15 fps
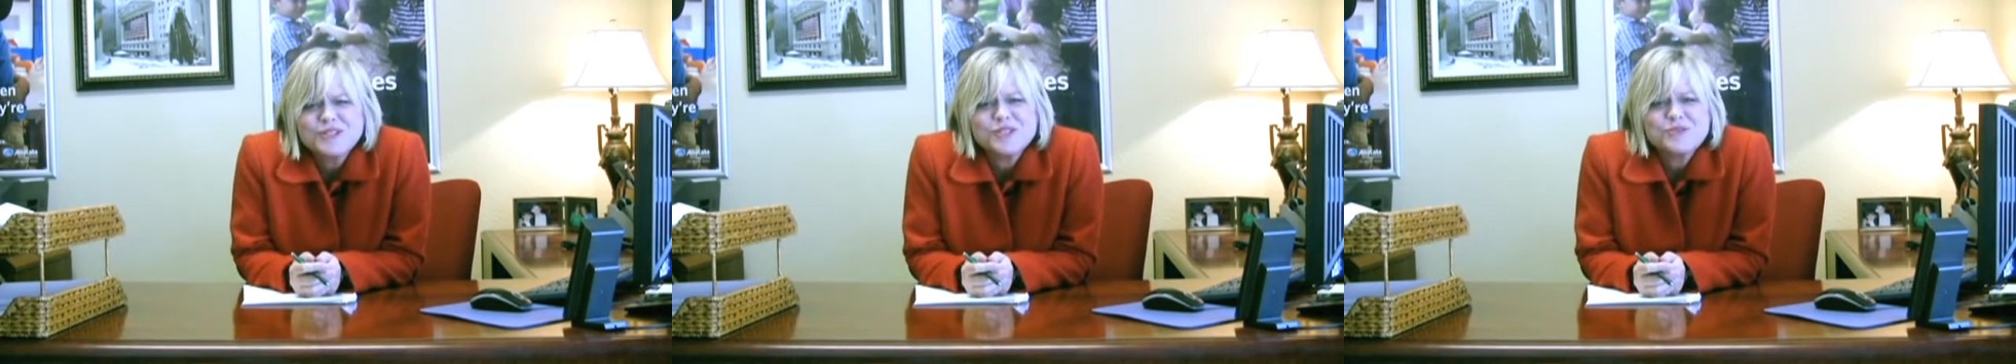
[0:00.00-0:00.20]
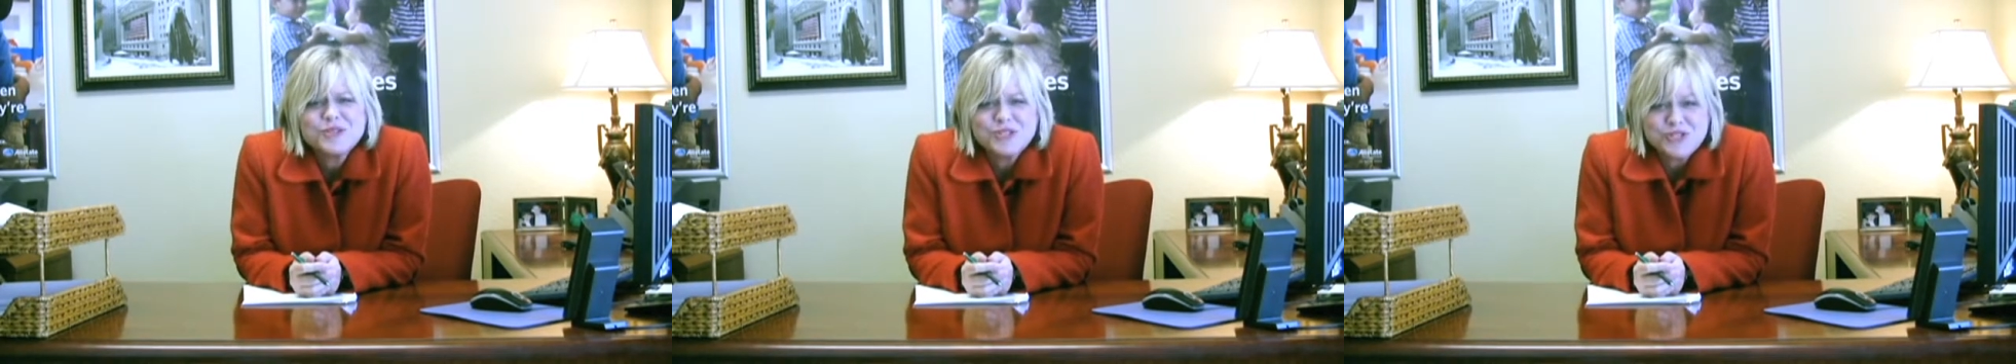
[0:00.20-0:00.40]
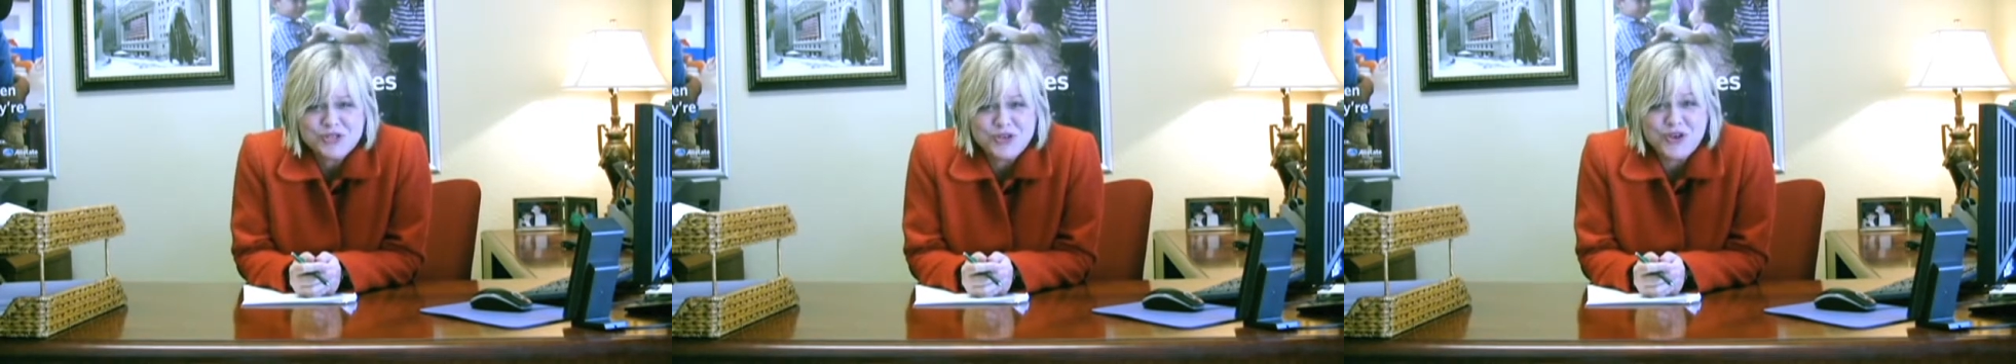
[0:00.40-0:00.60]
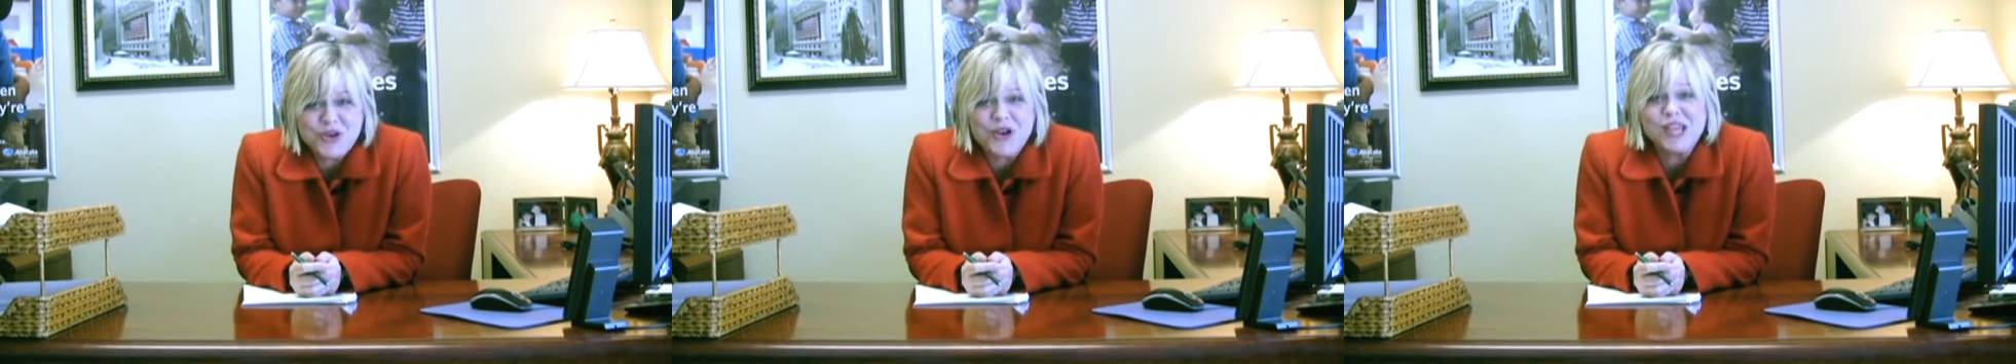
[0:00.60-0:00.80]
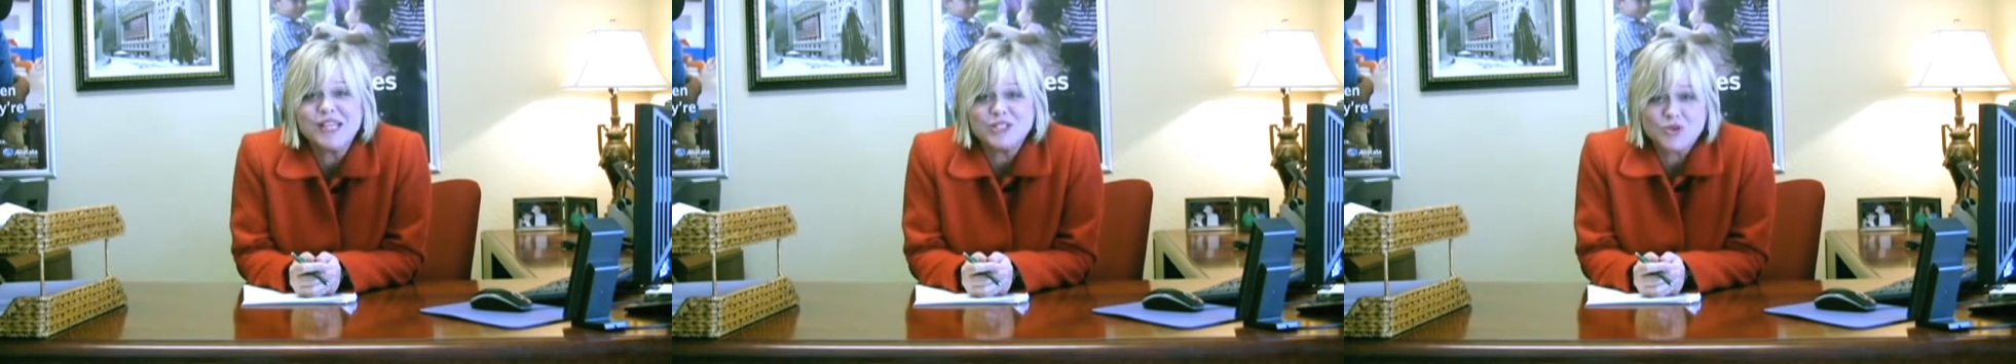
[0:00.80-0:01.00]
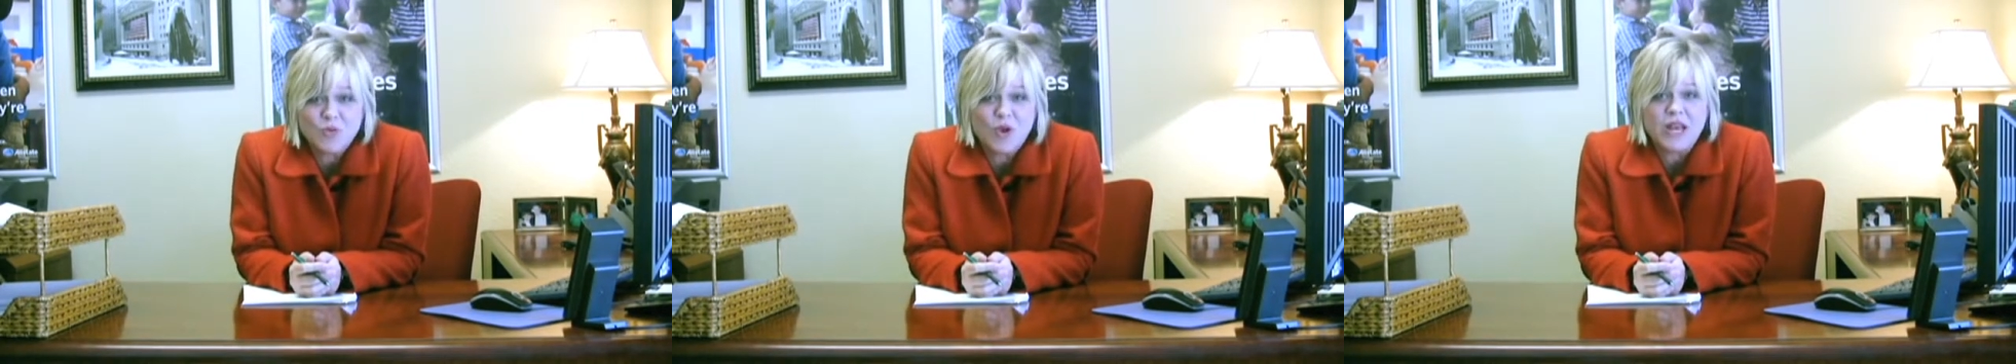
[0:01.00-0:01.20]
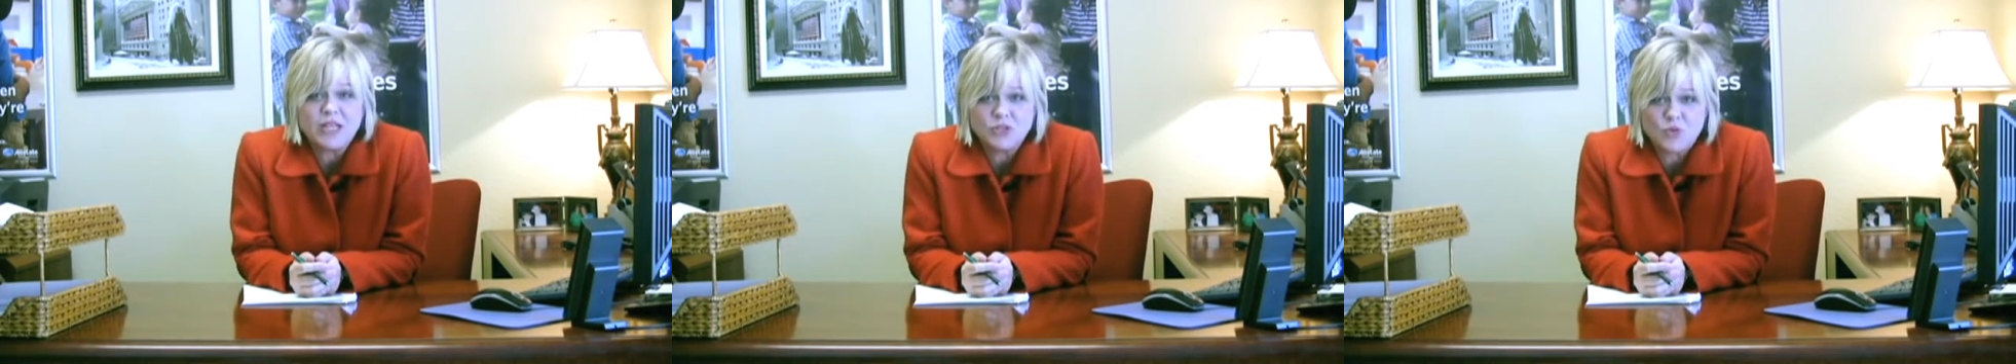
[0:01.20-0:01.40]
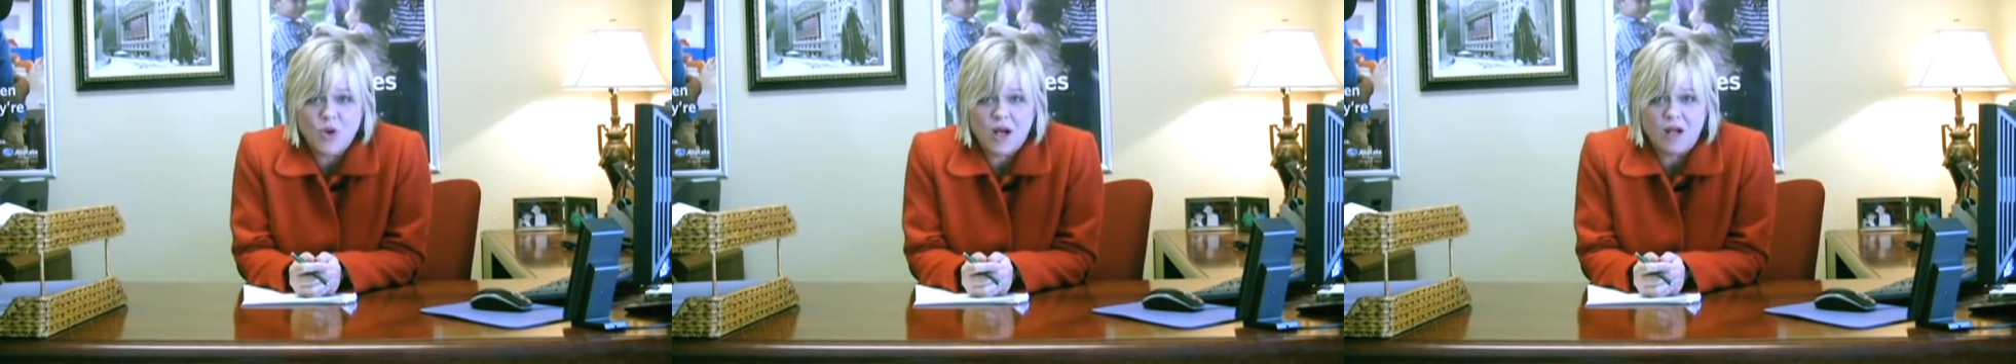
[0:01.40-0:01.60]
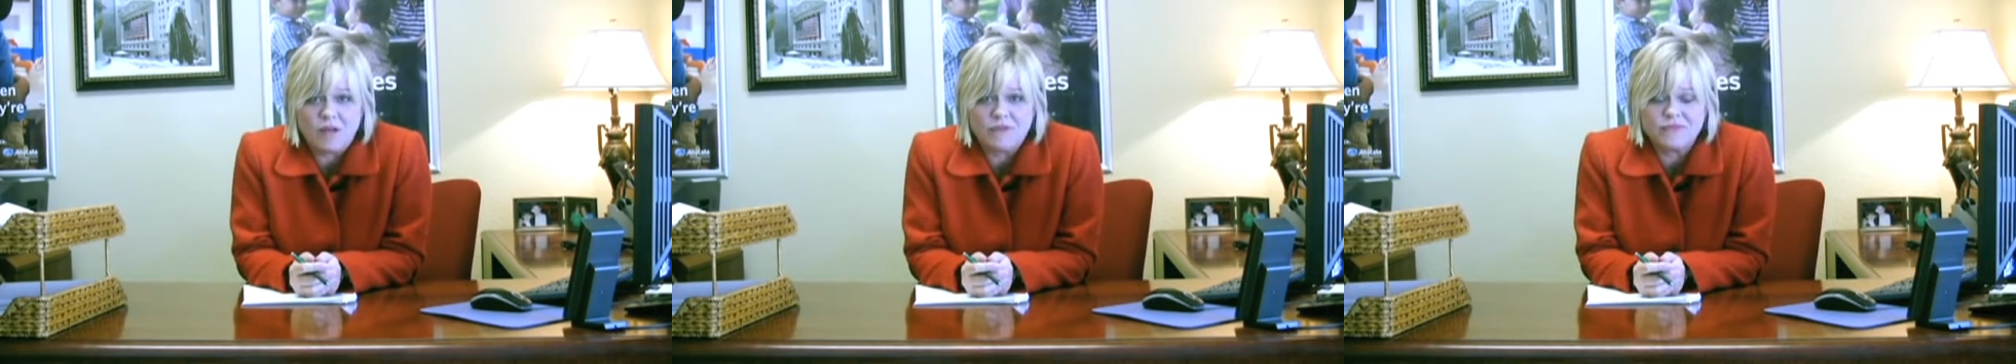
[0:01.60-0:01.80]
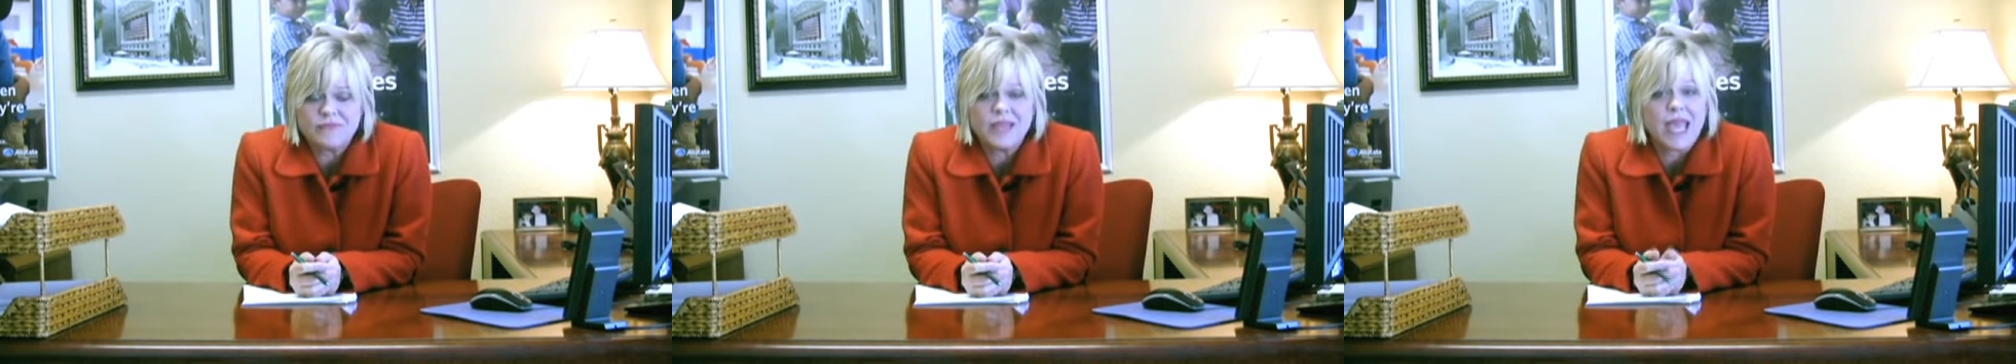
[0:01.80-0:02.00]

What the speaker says: to insure in 2012,